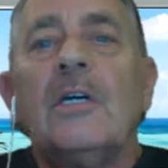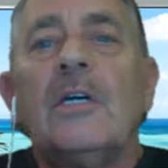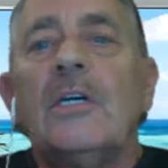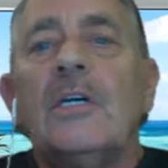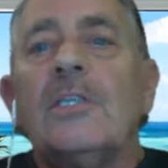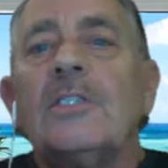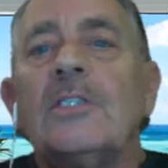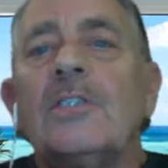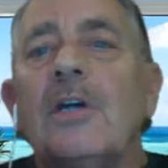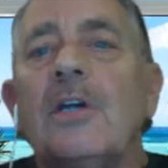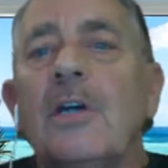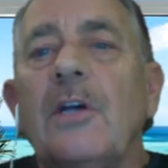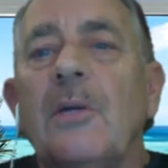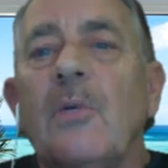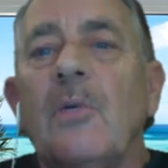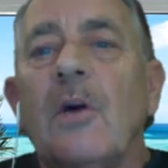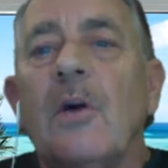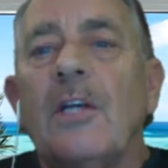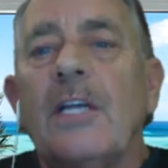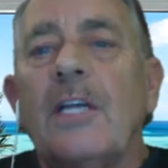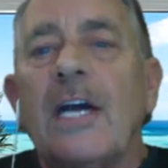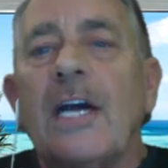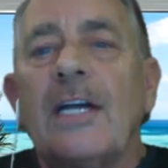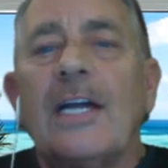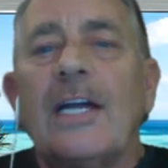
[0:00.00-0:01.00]
So you want
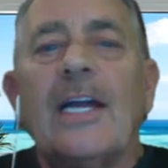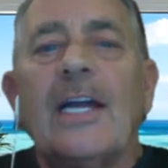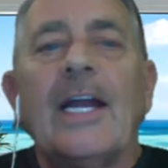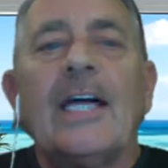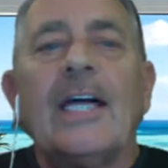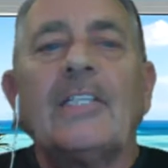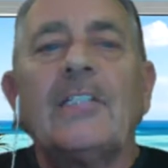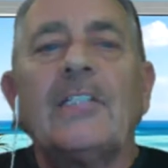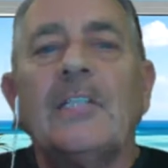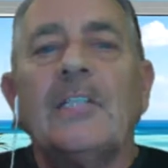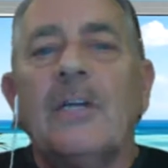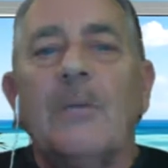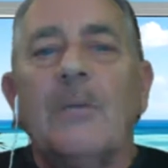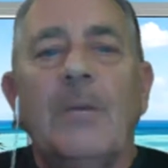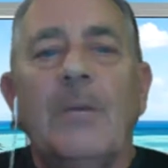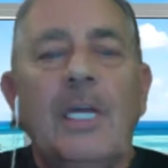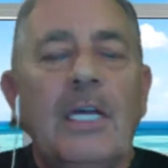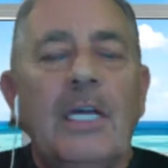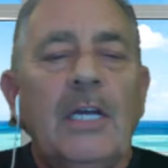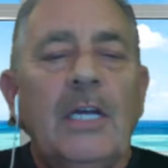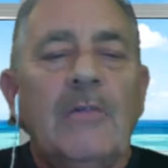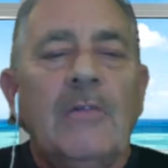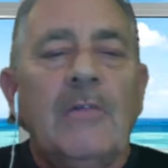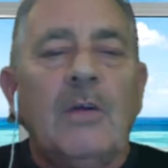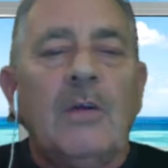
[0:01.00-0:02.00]
that connection to be
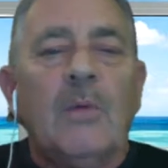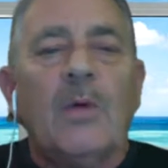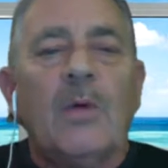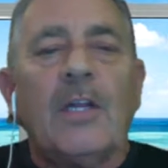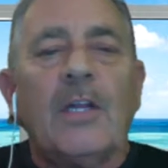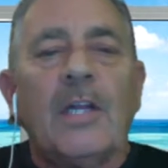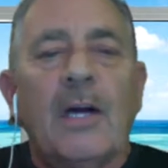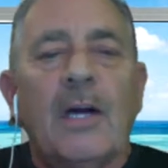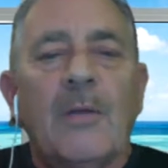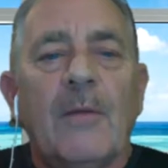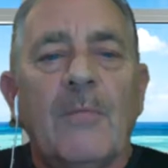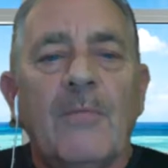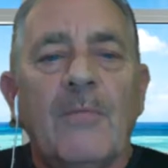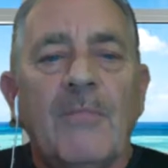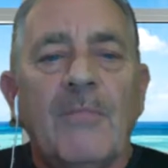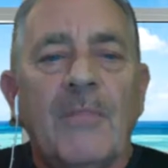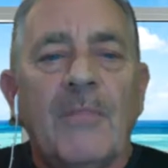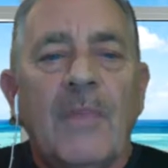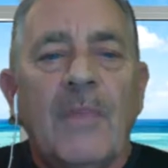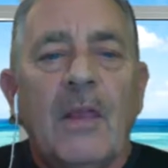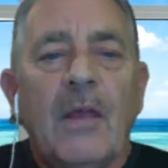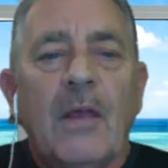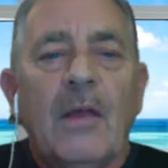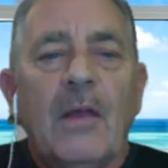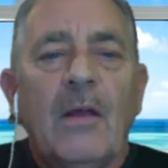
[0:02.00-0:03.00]
even with
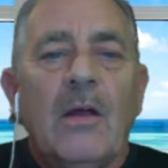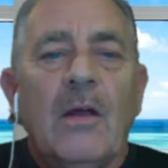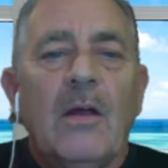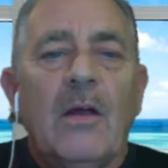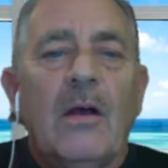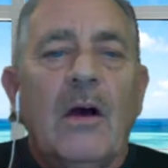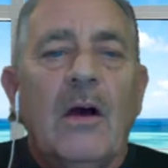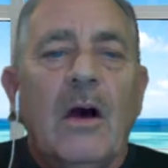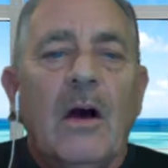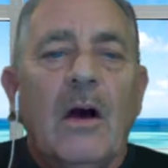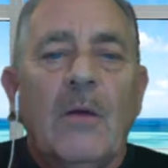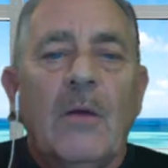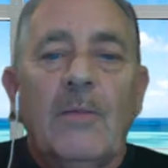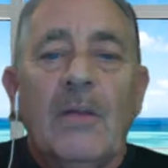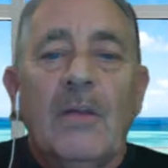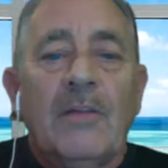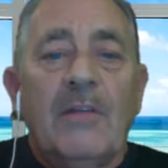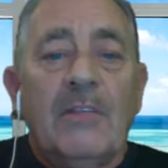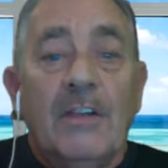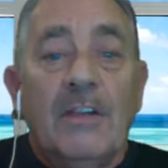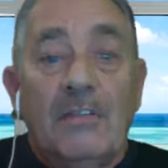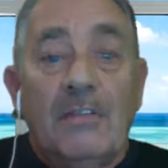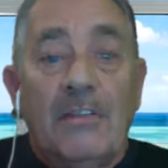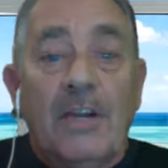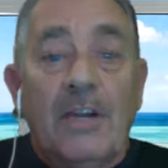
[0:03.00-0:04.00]
them,
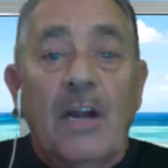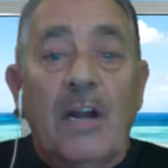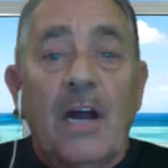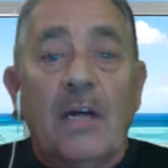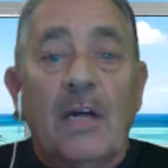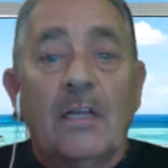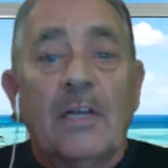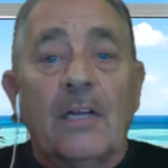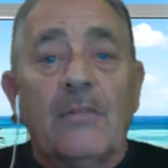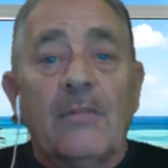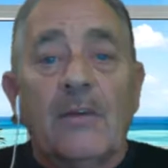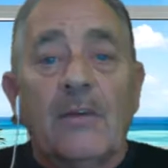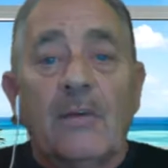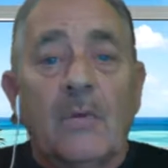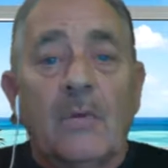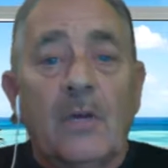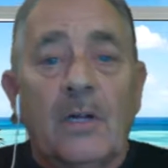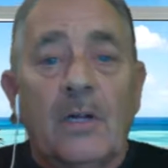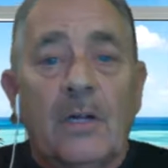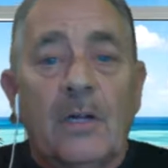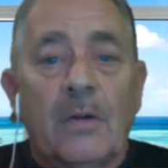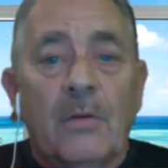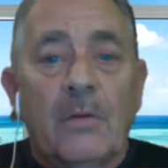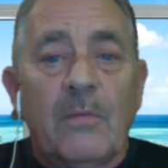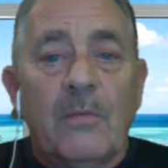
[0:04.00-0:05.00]
even if they're not living with
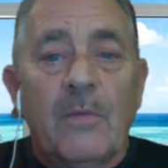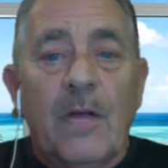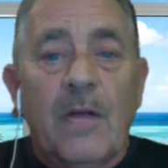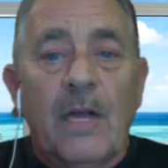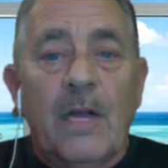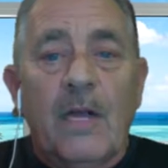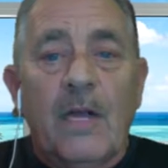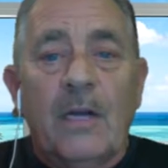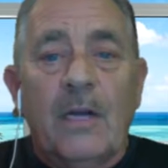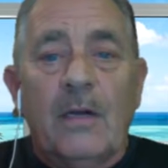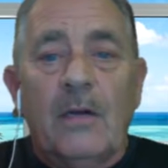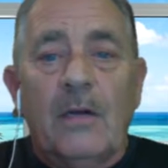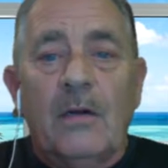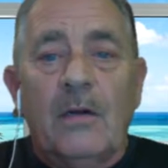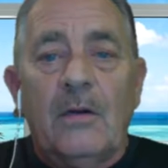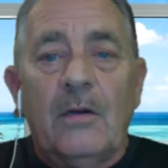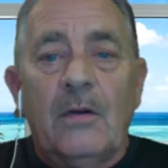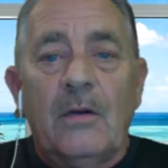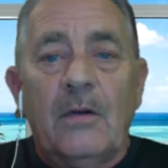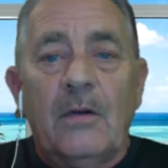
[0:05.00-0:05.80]
you. And